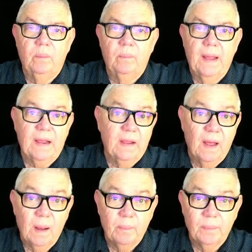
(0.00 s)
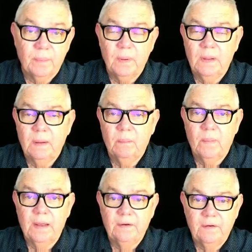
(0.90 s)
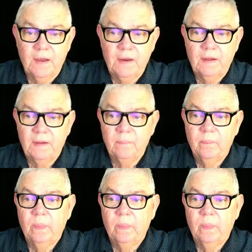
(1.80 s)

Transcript: backing up, maintaining,